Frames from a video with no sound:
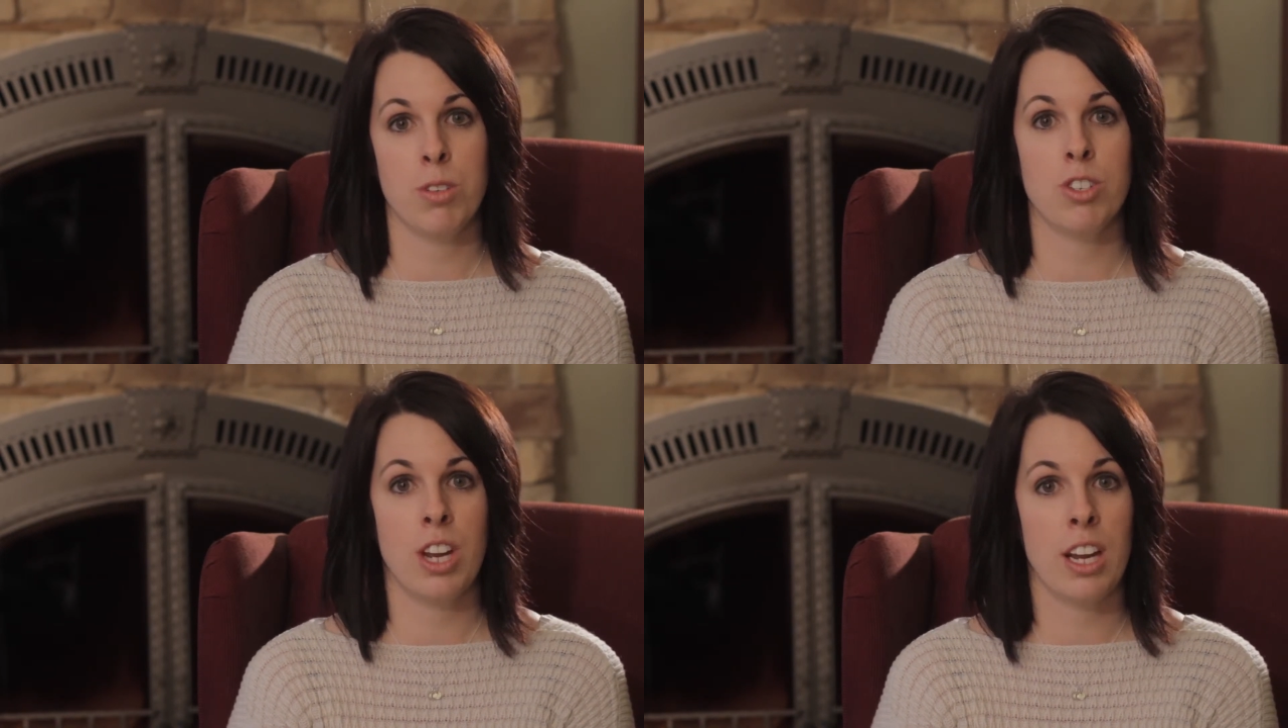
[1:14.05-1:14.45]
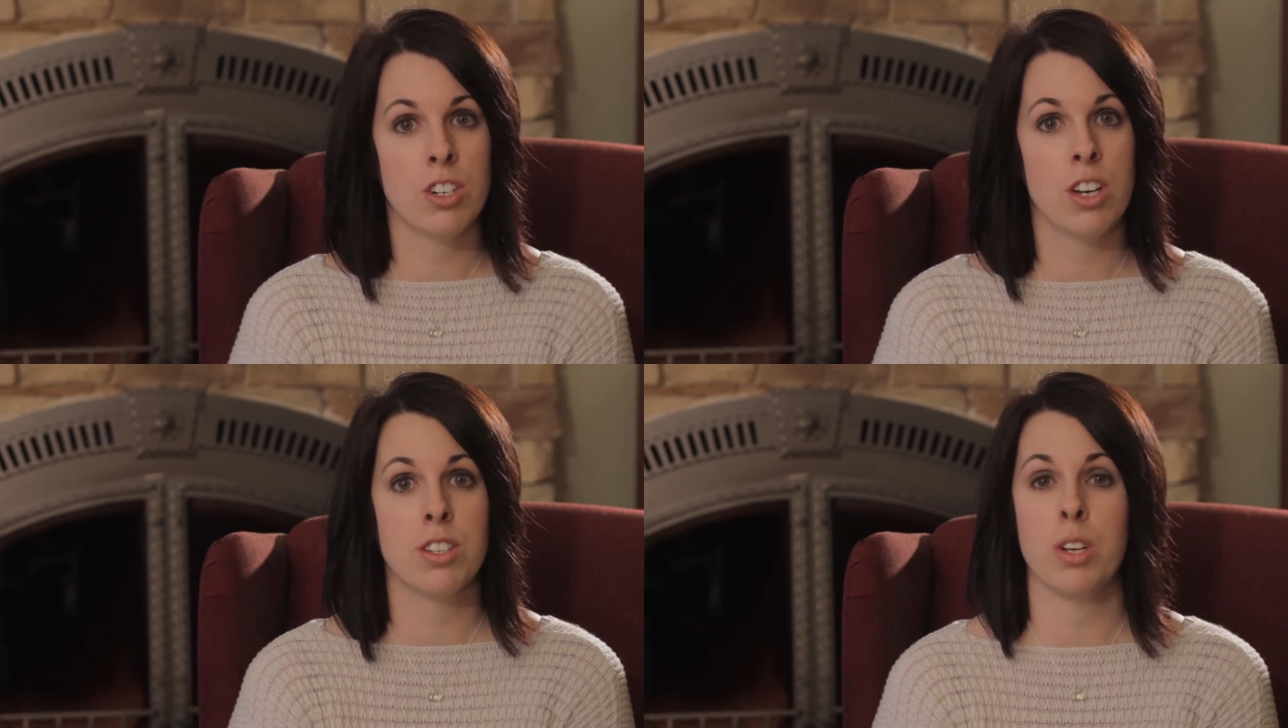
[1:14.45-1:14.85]
to change
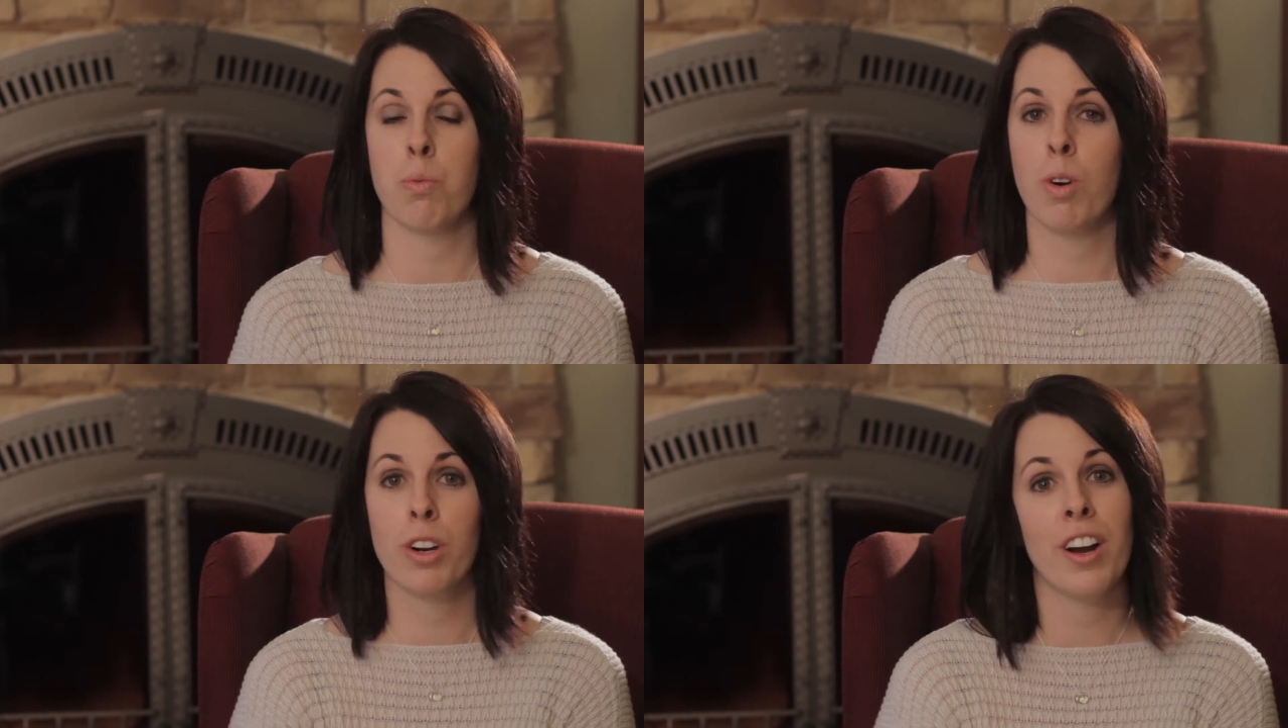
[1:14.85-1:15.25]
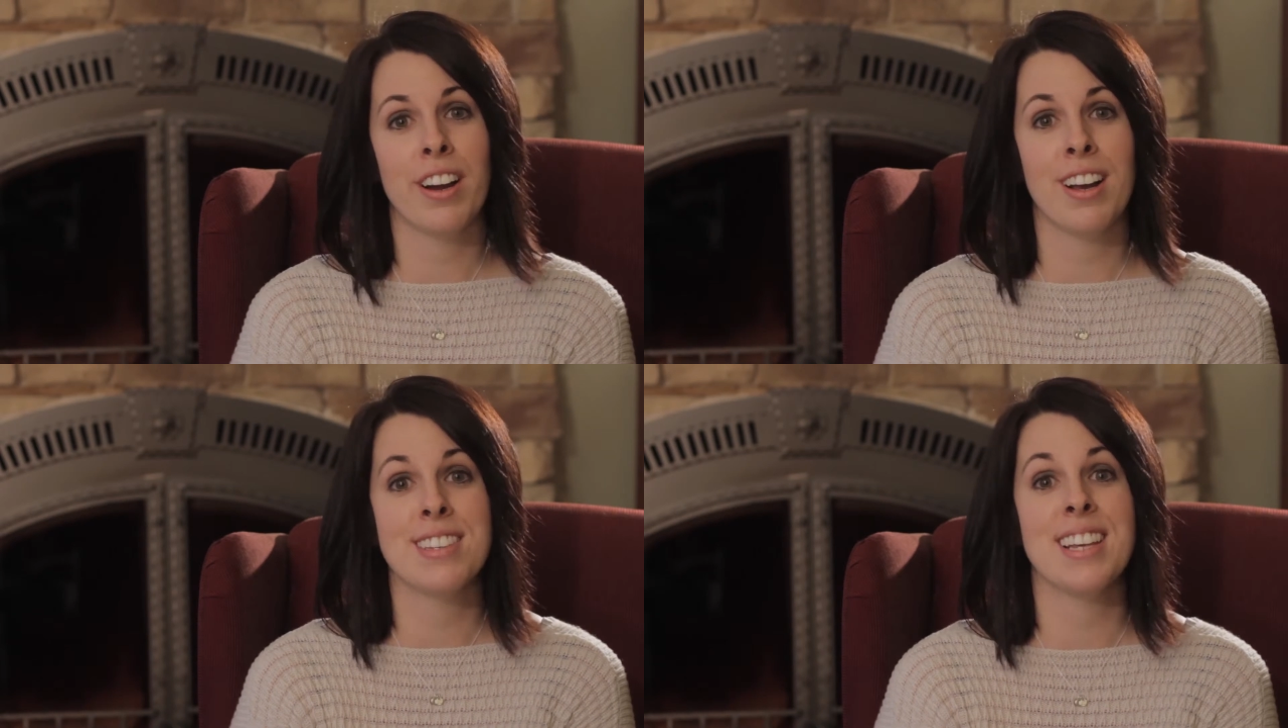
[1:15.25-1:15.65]
us and work on
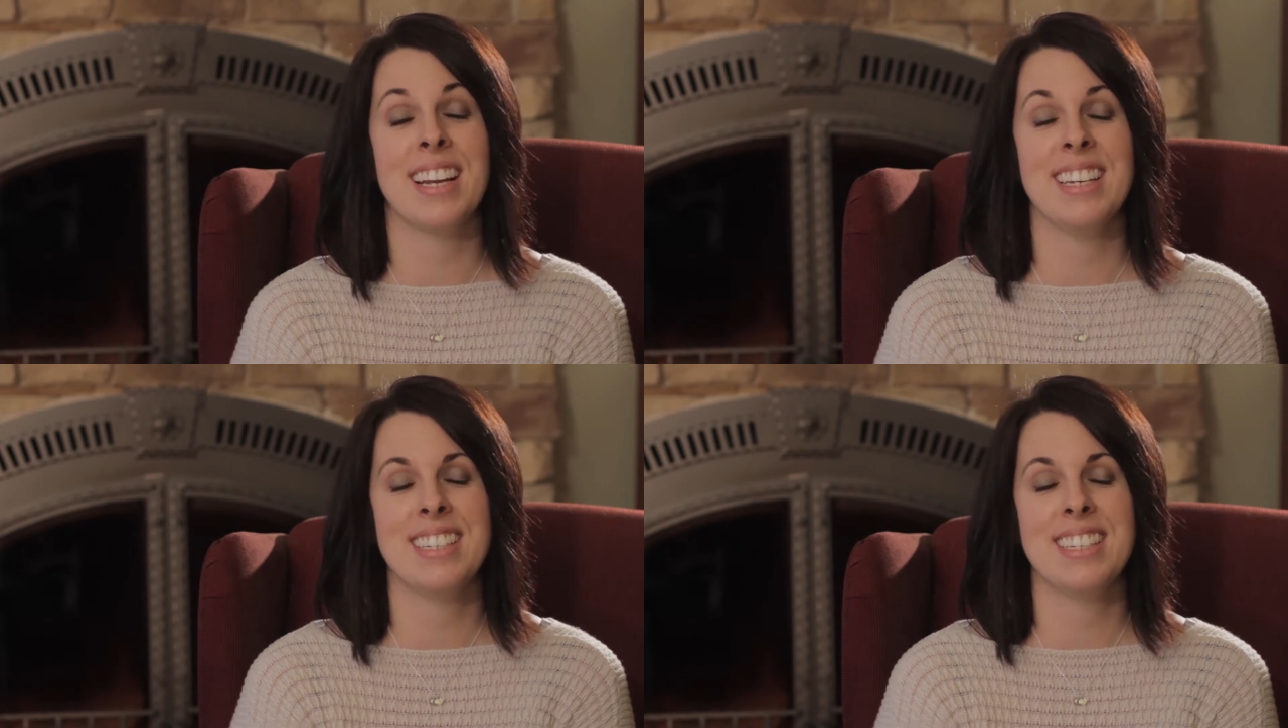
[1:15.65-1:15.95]
us, and He